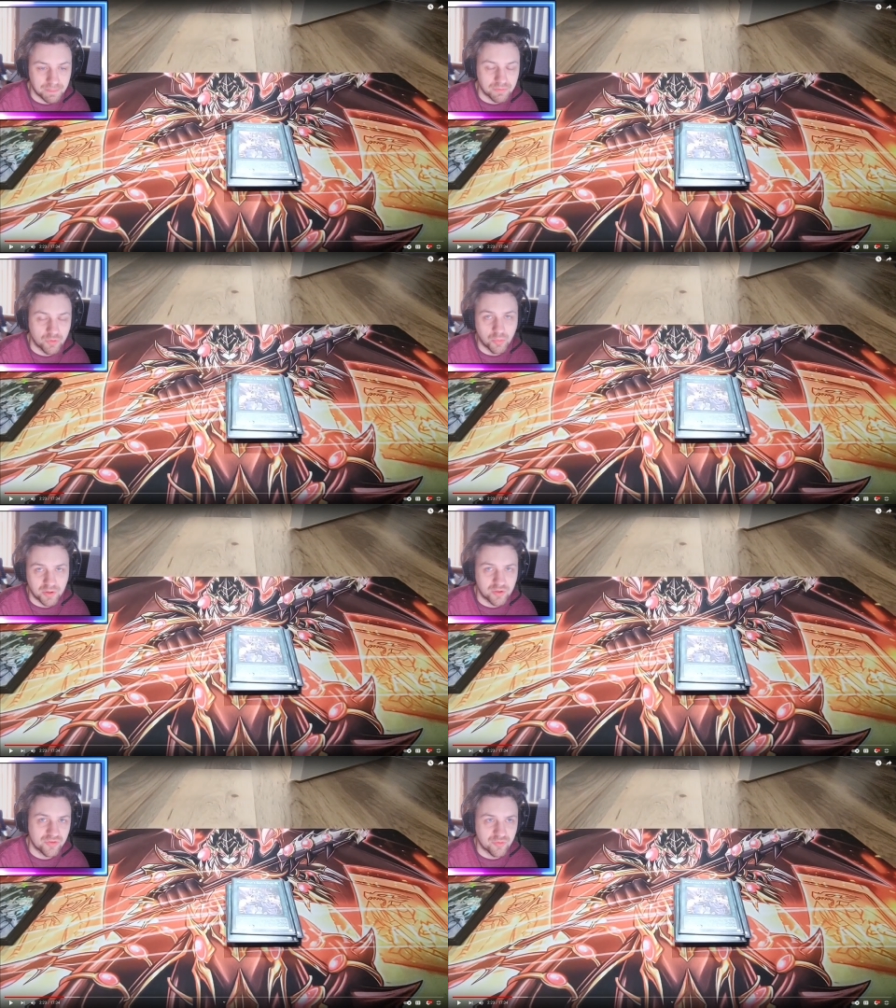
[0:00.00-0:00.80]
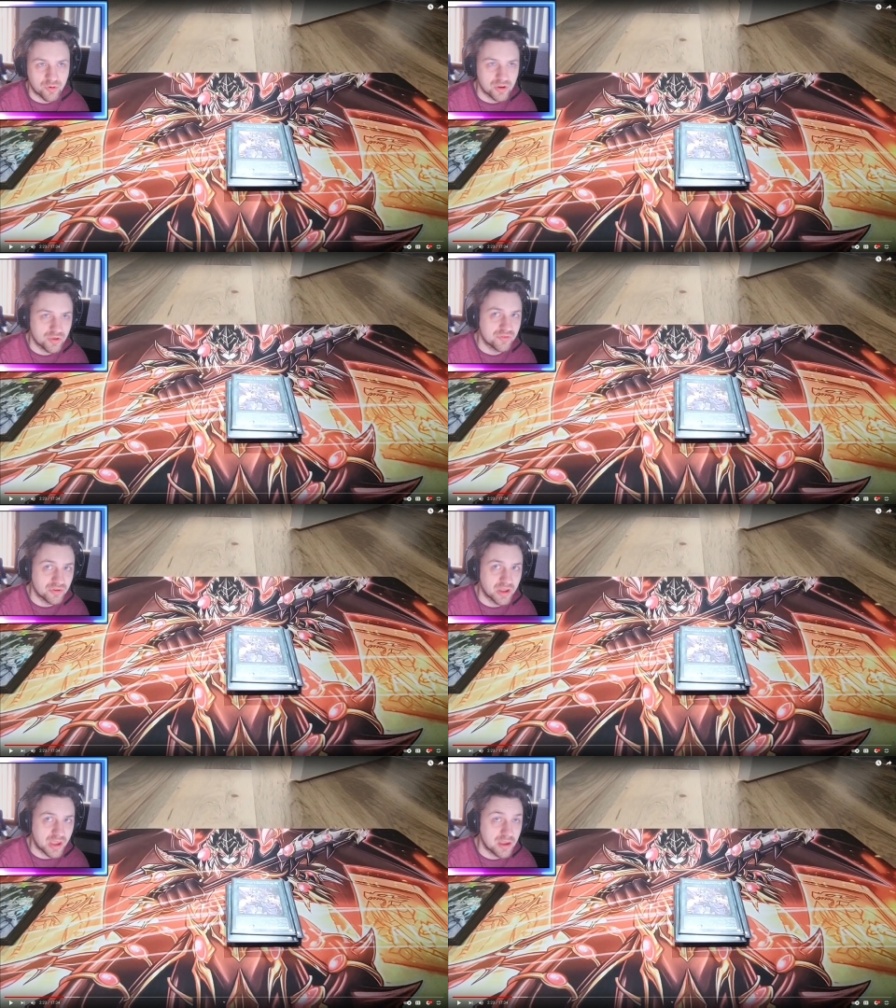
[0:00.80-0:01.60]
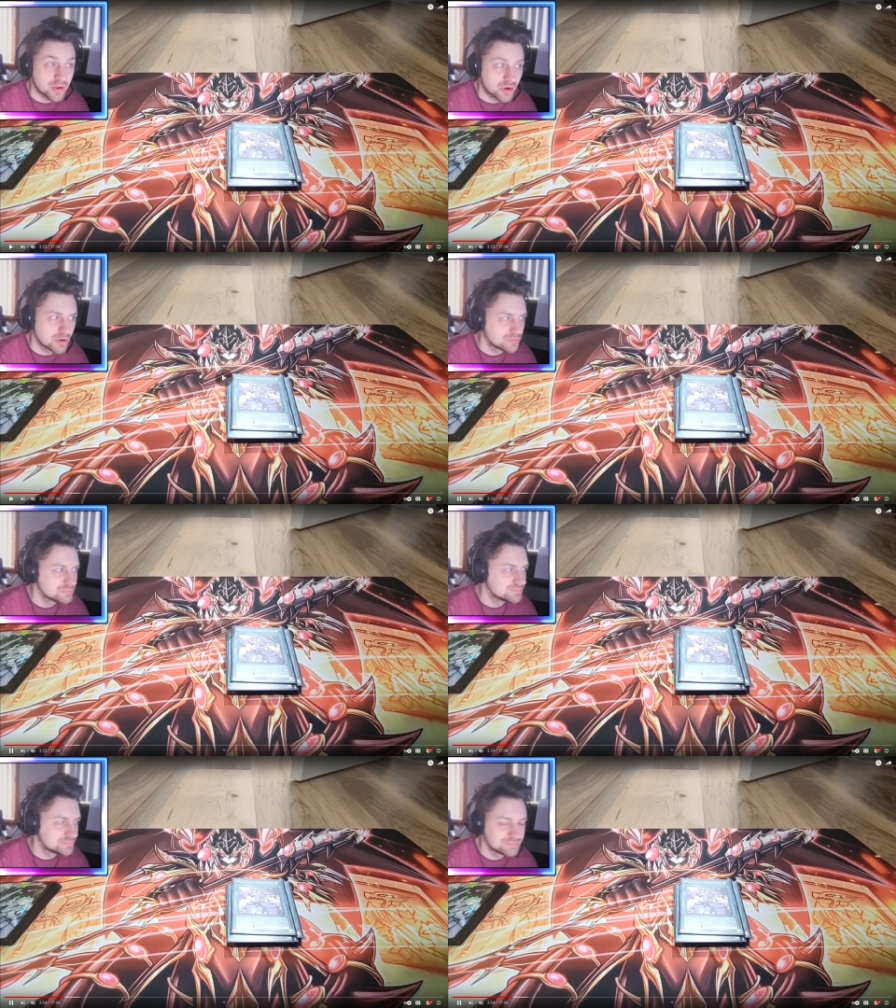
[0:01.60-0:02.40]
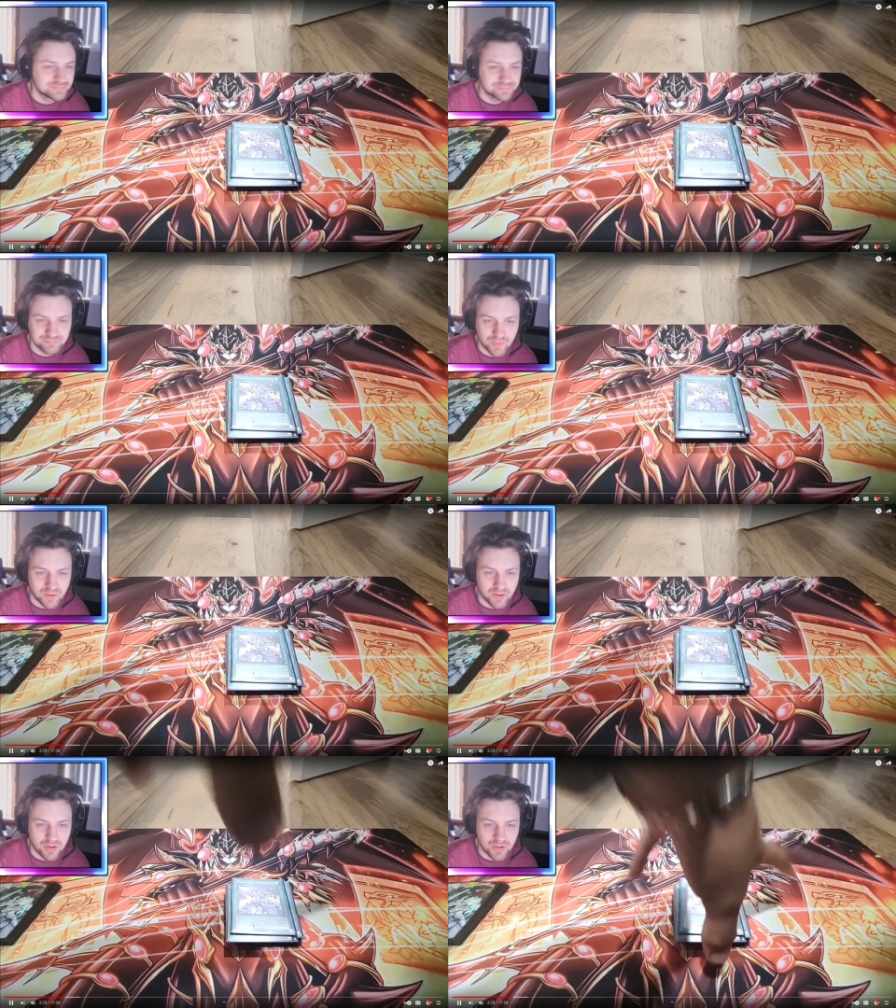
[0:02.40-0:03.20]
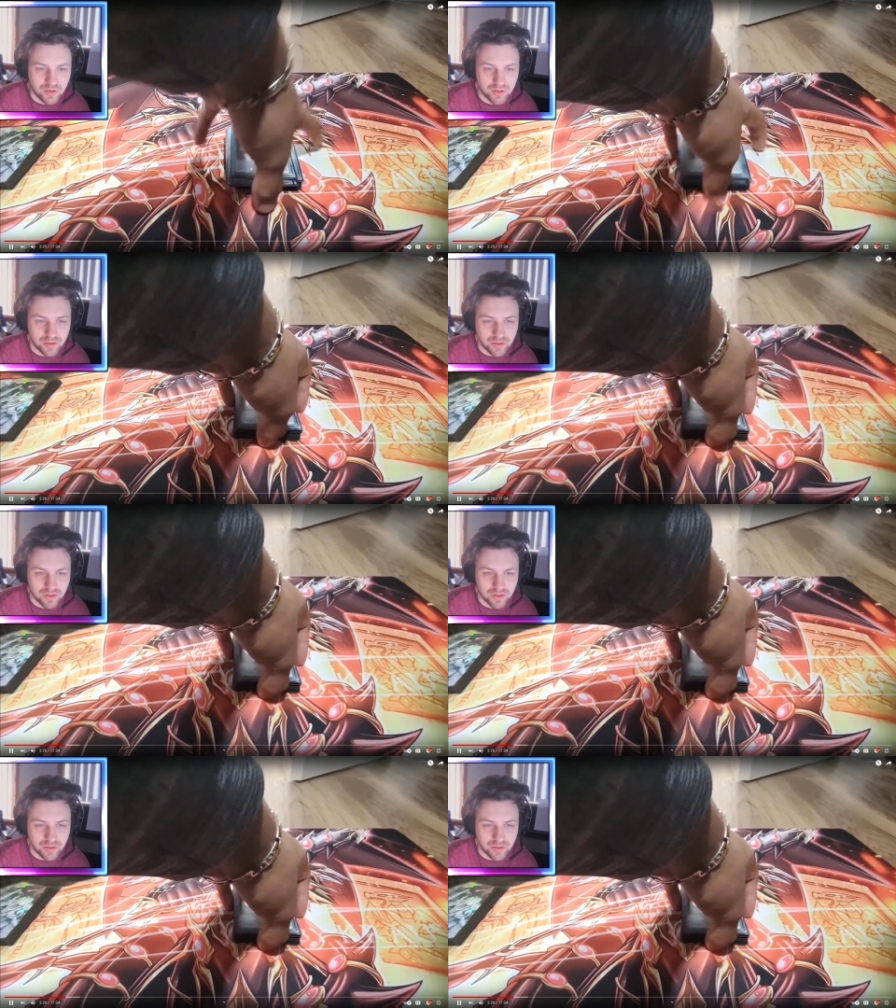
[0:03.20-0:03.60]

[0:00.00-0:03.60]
Normally, because you've already used your negate, you know. This is just the Eternal Souls,